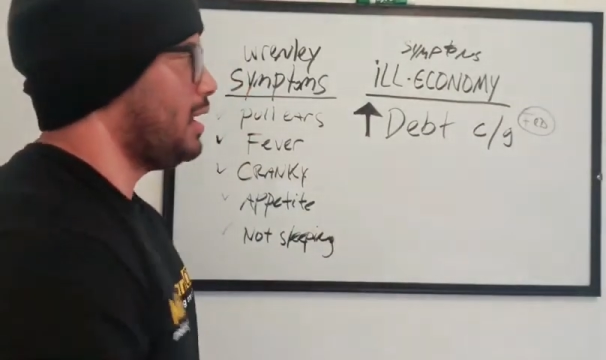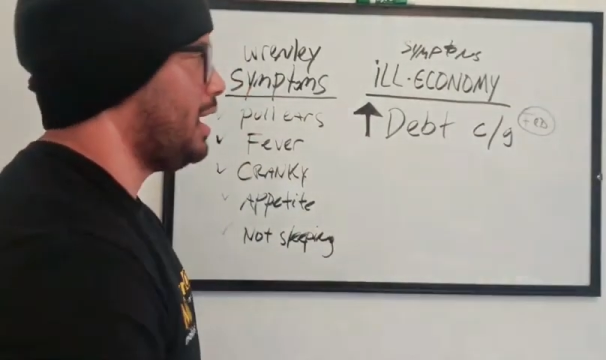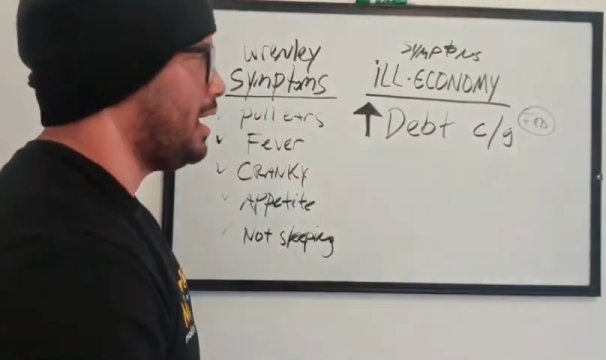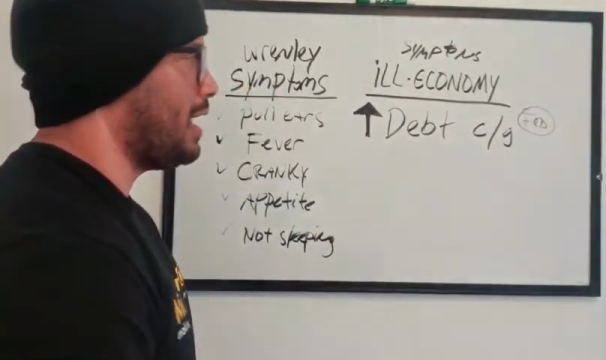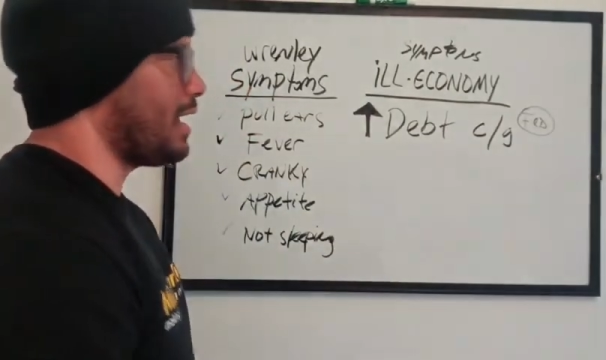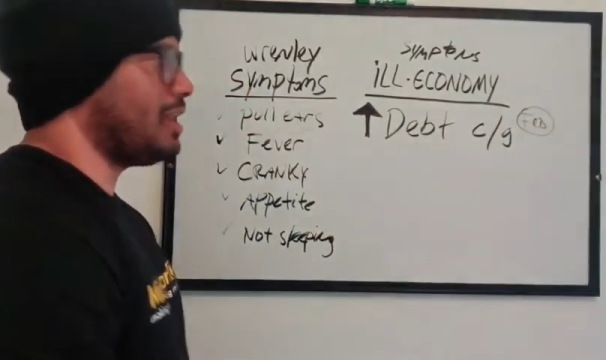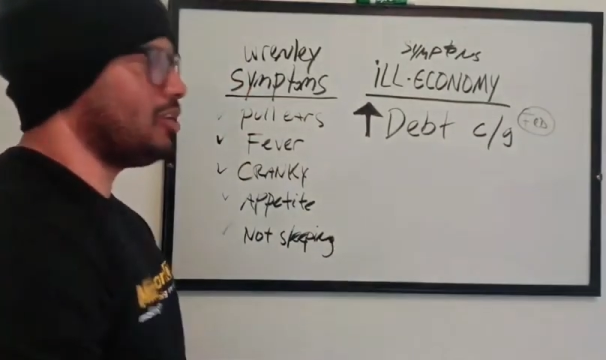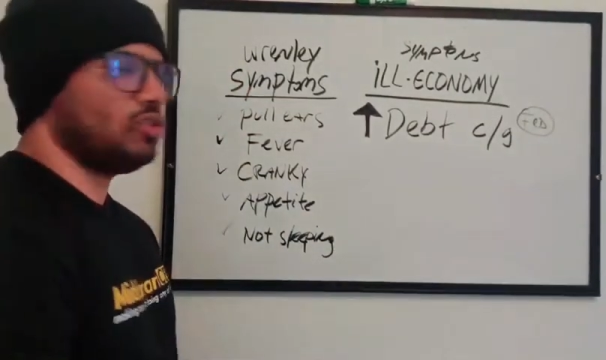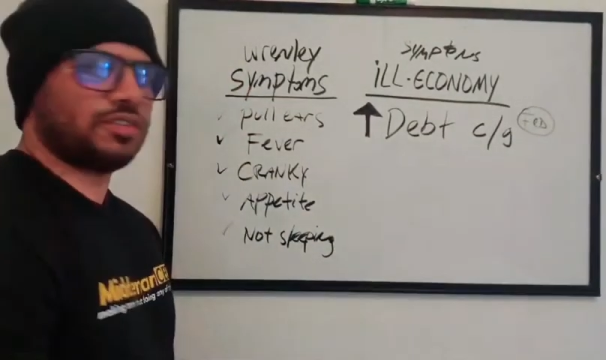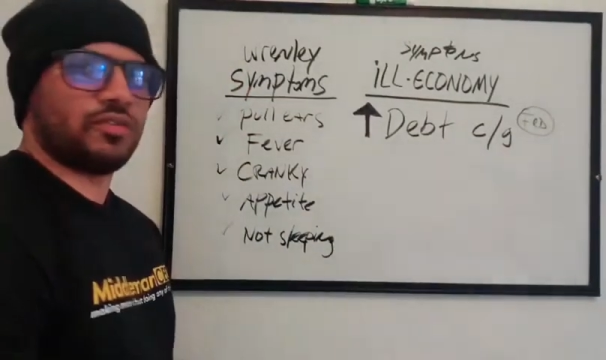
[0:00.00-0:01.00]
And I got
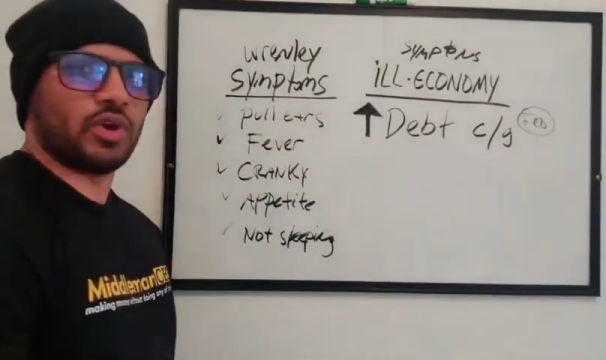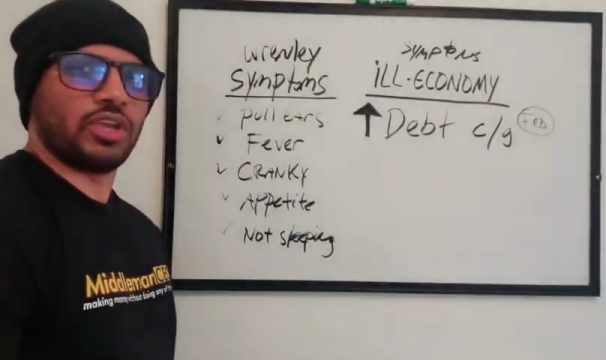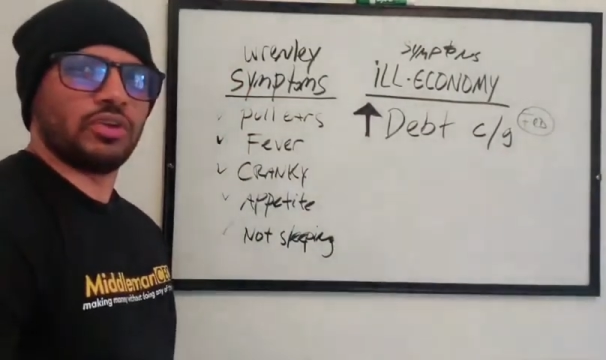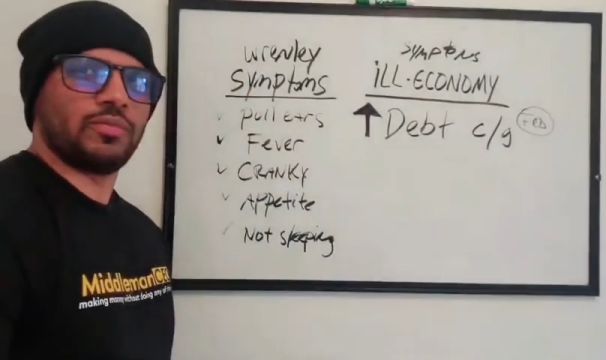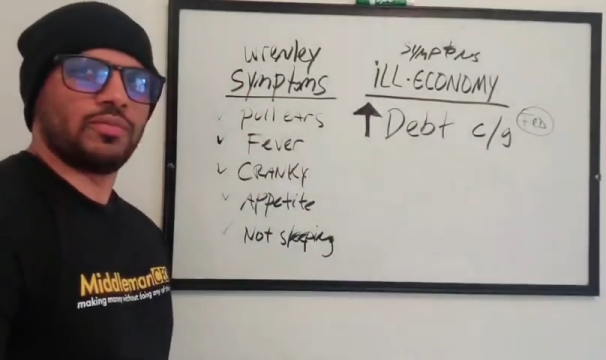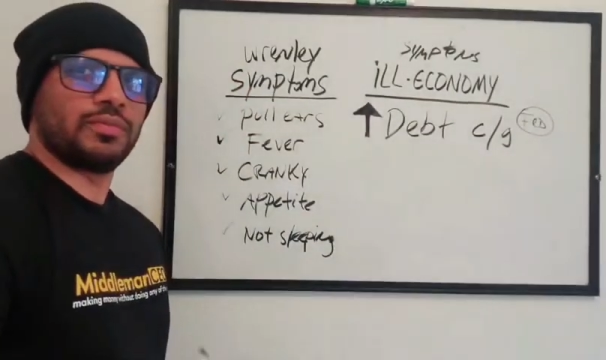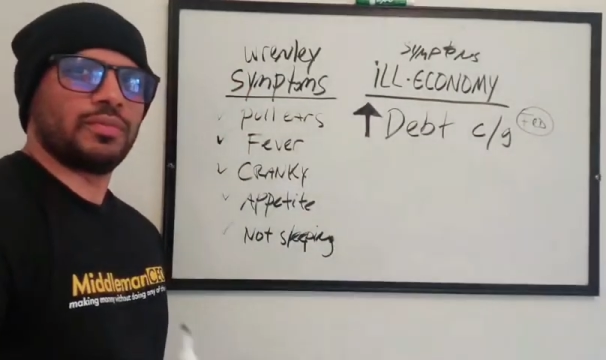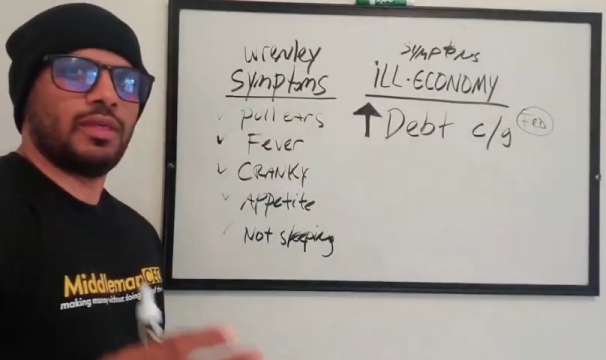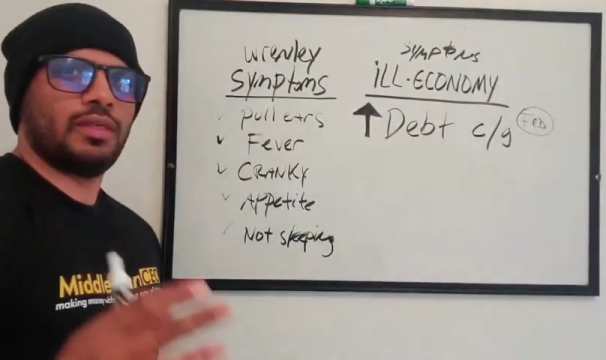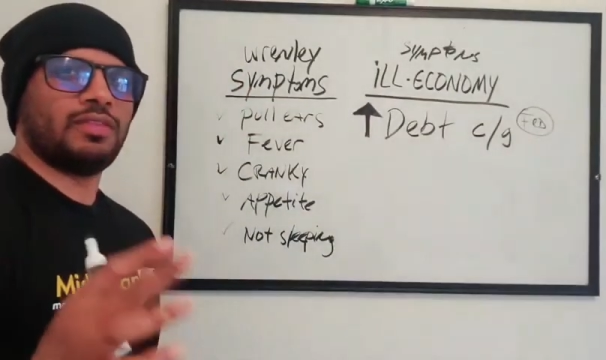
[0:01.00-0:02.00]
news for you.
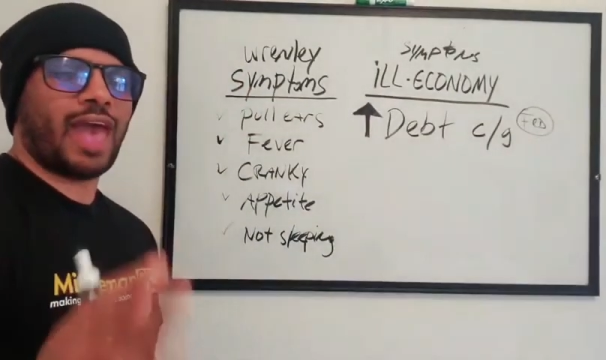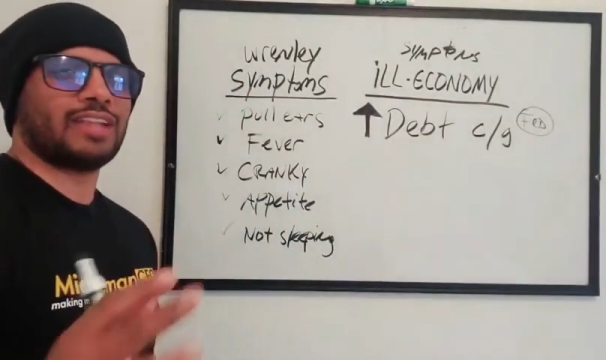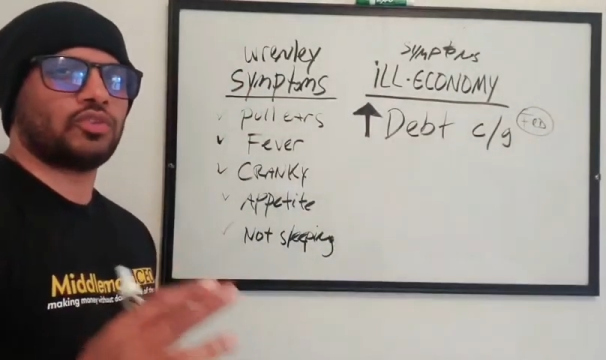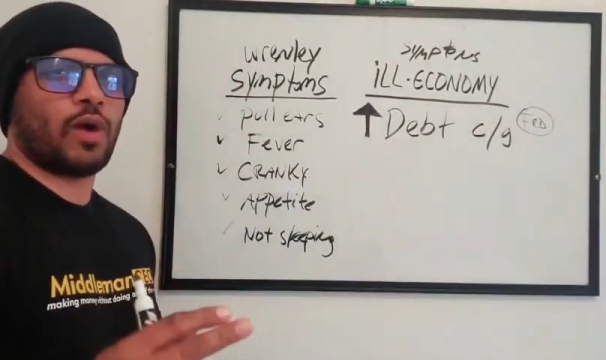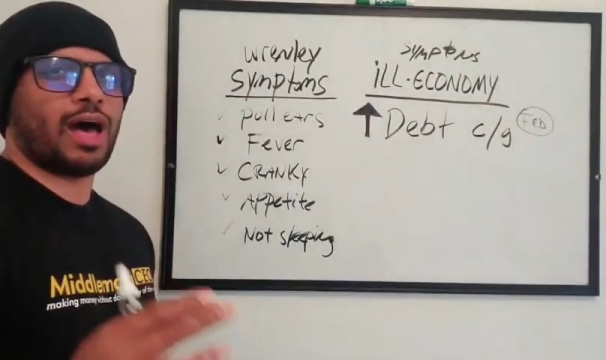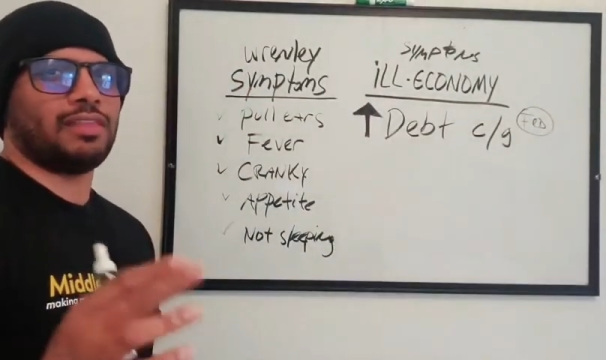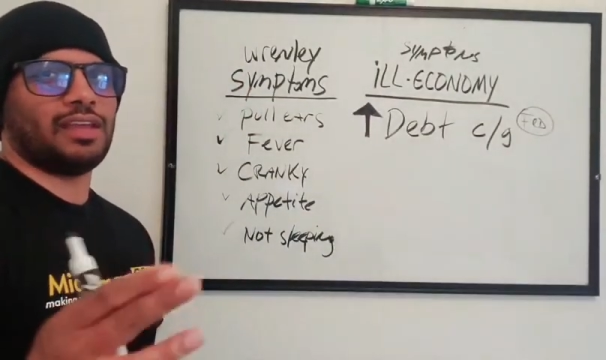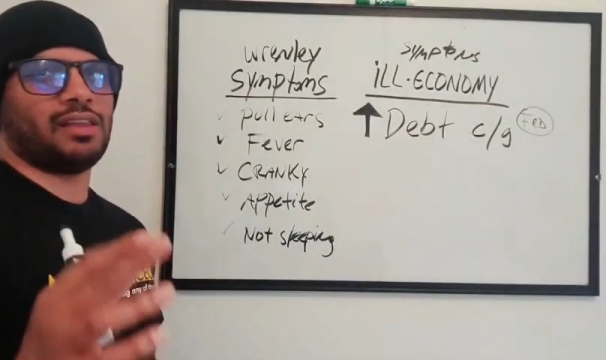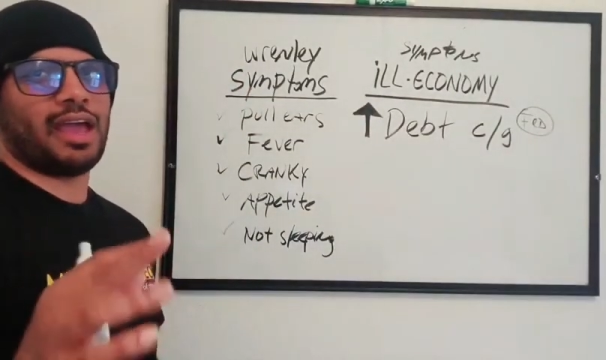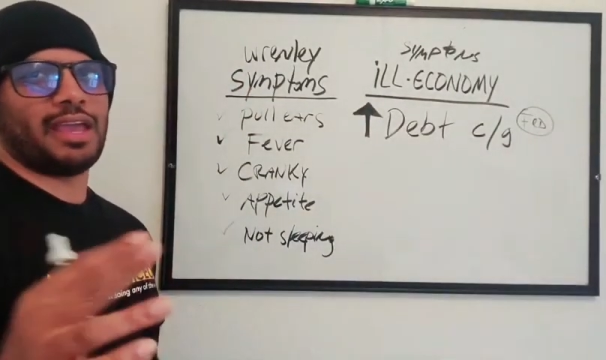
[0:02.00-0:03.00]
That's why
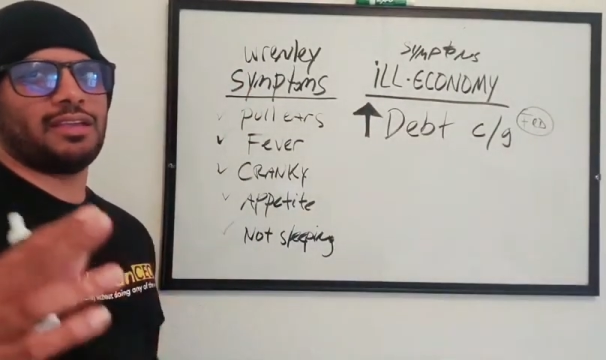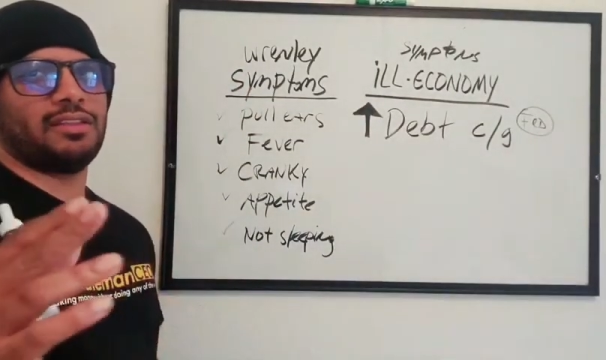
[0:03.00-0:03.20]
they like